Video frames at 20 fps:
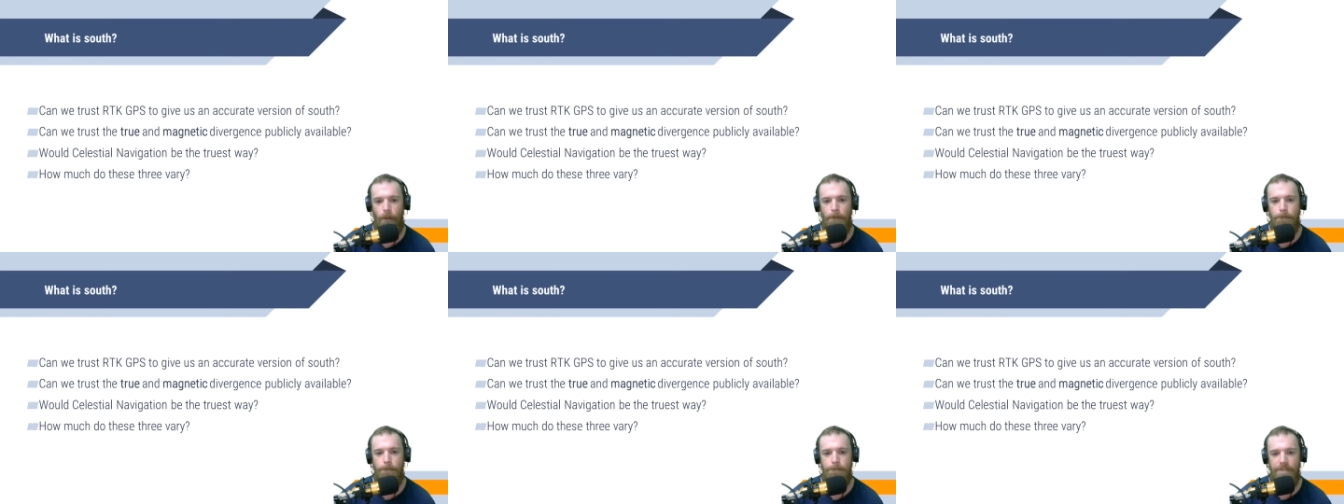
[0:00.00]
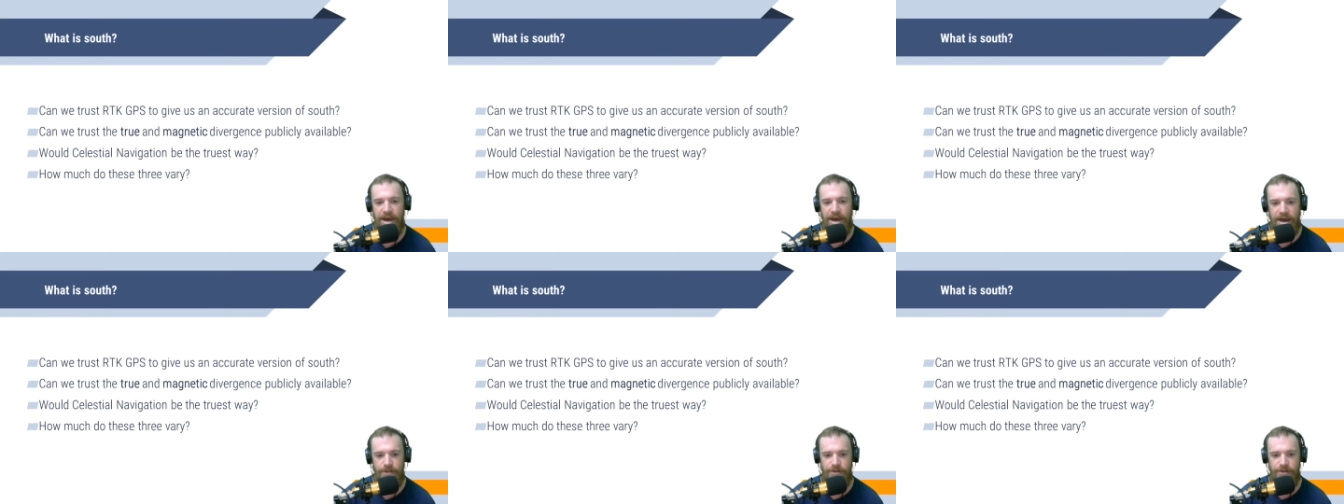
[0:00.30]

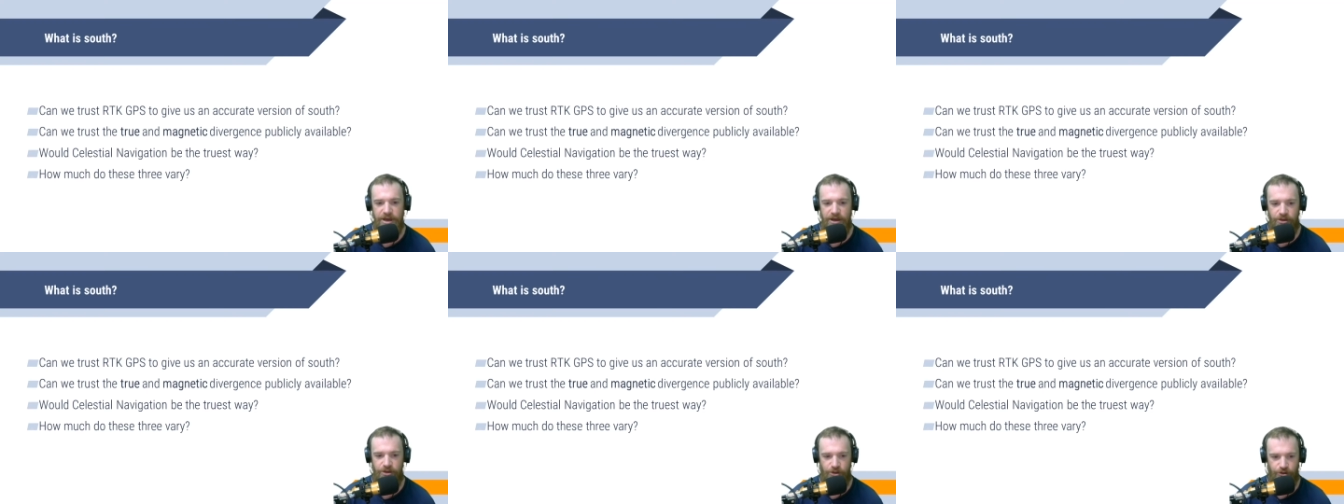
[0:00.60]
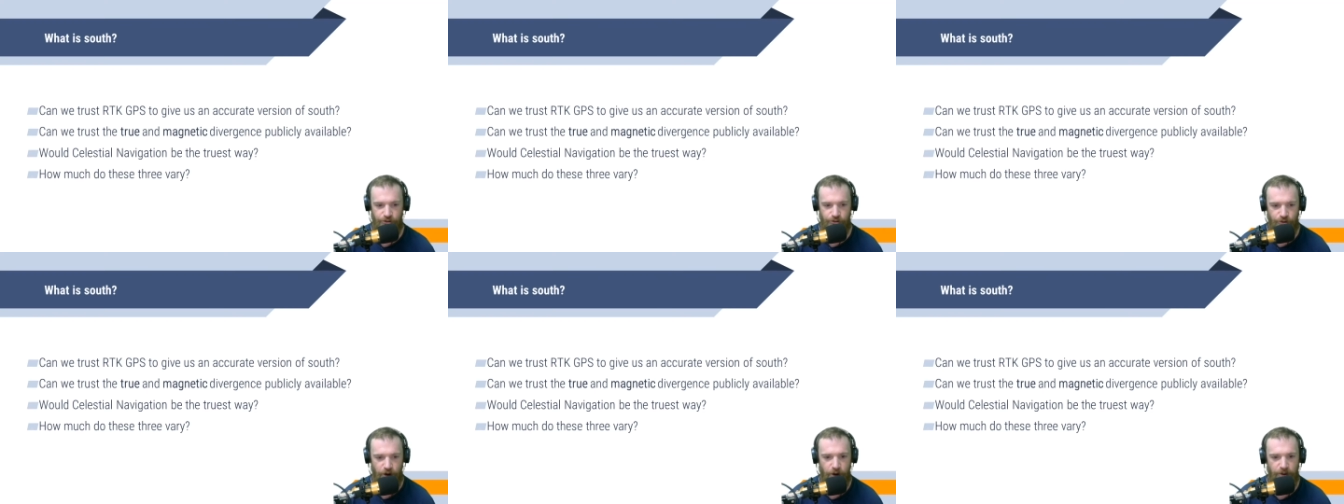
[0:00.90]
maybe
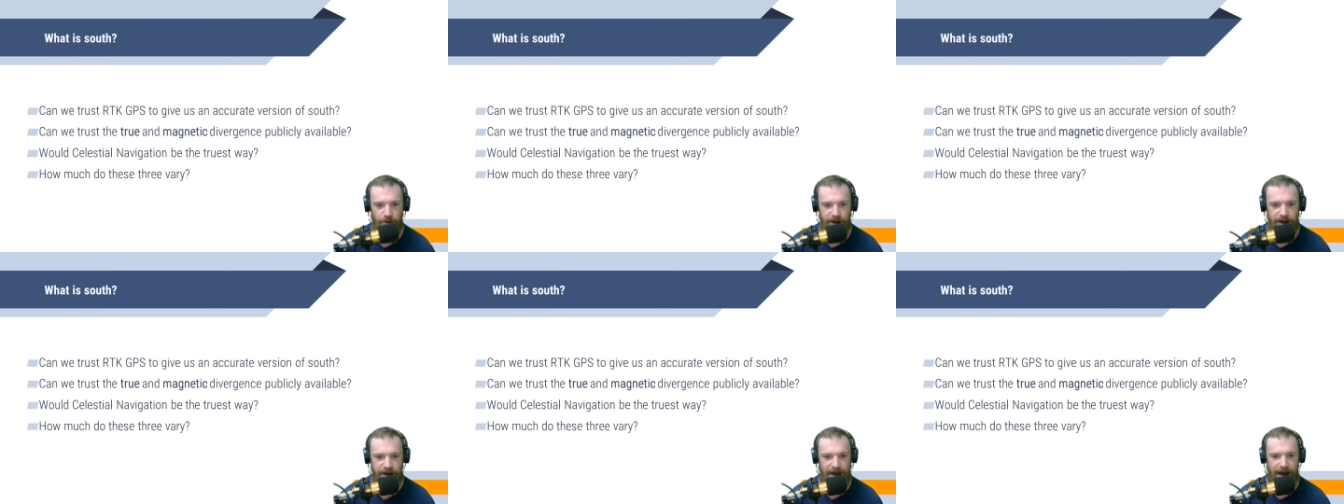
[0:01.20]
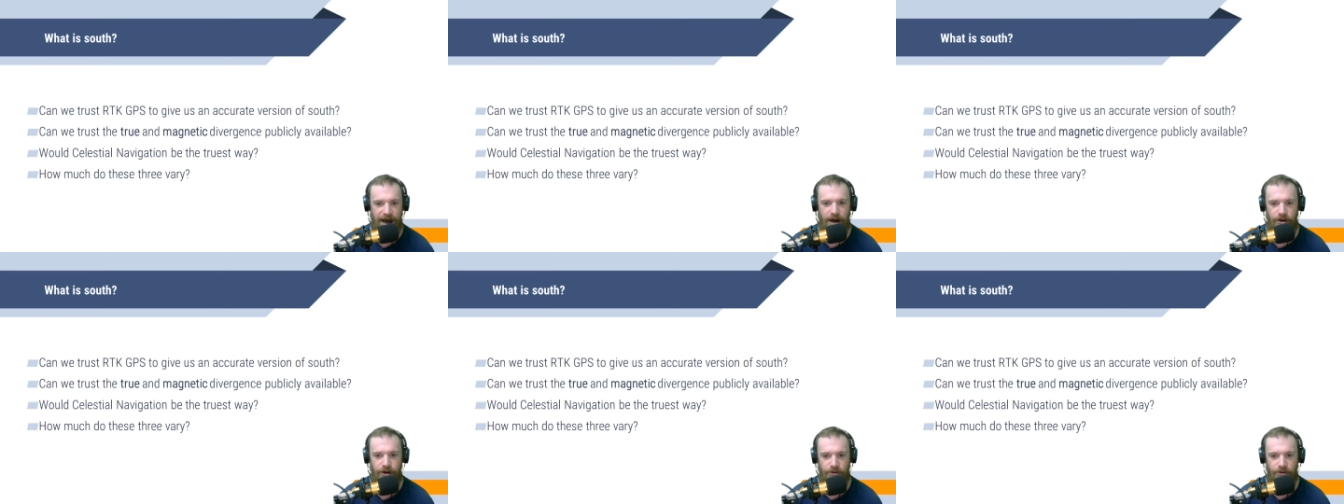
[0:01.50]
throwing
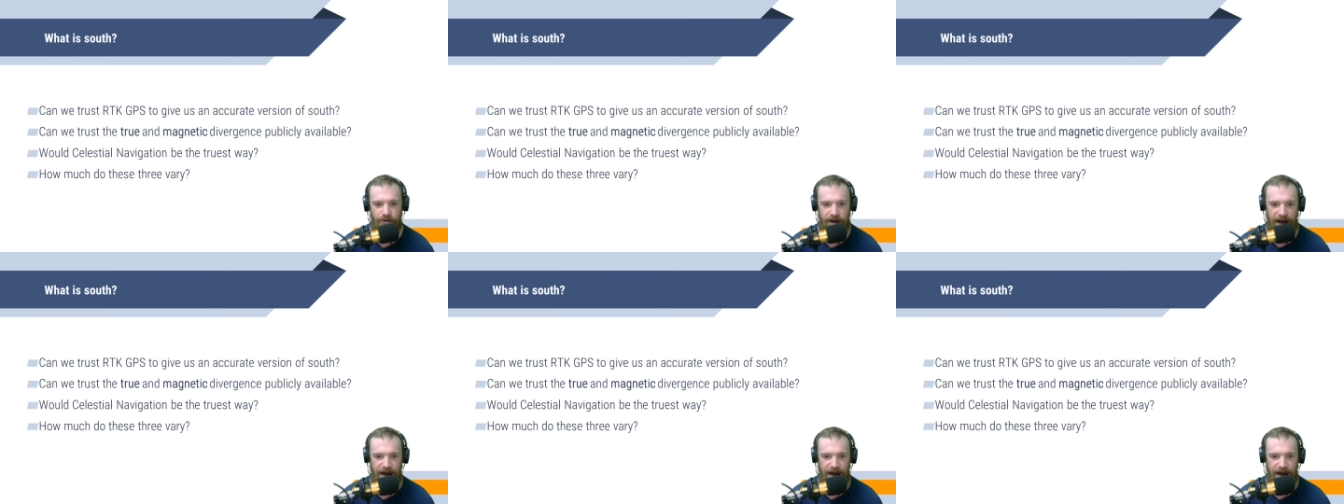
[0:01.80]
out